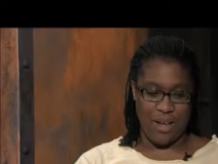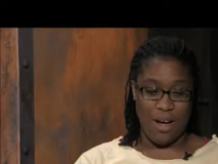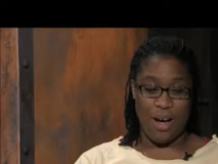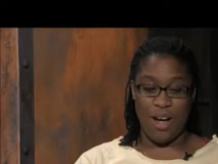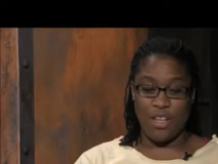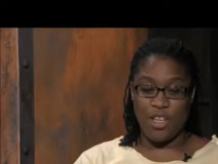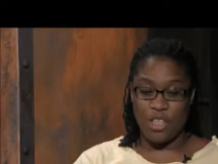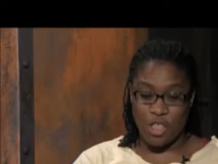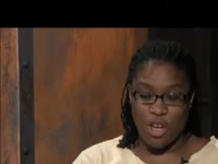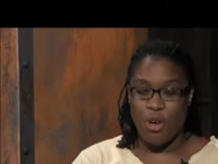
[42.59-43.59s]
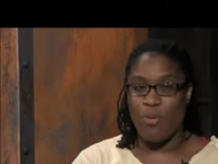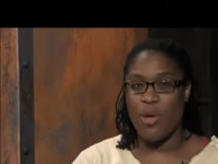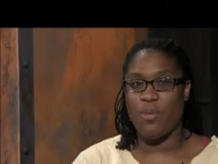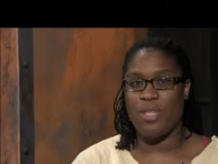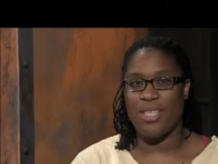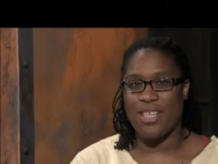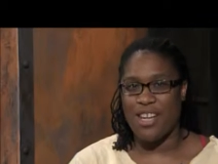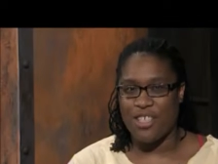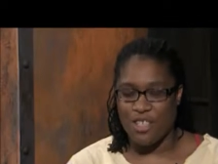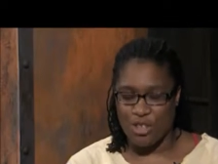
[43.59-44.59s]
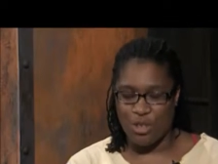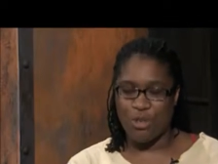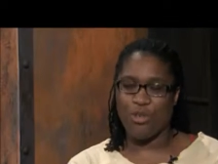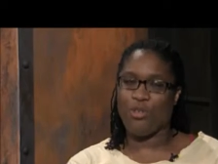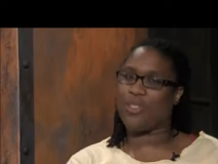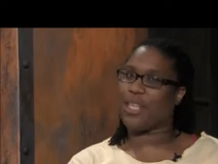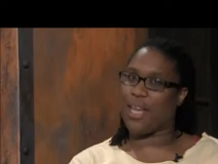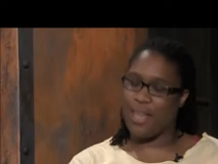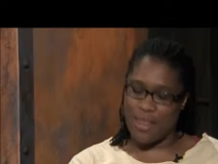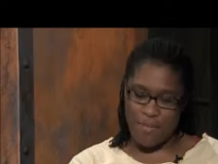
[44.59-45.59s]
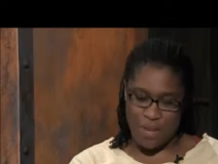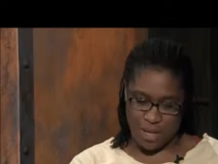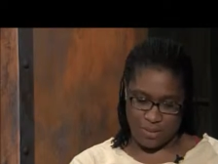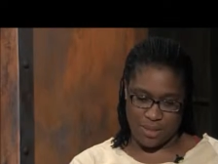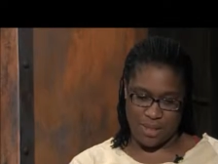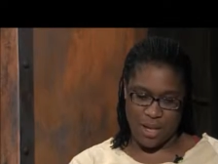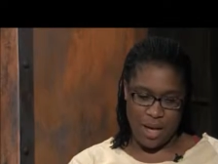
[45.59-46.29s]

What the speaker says: On this show, we will discuss the truths and the myths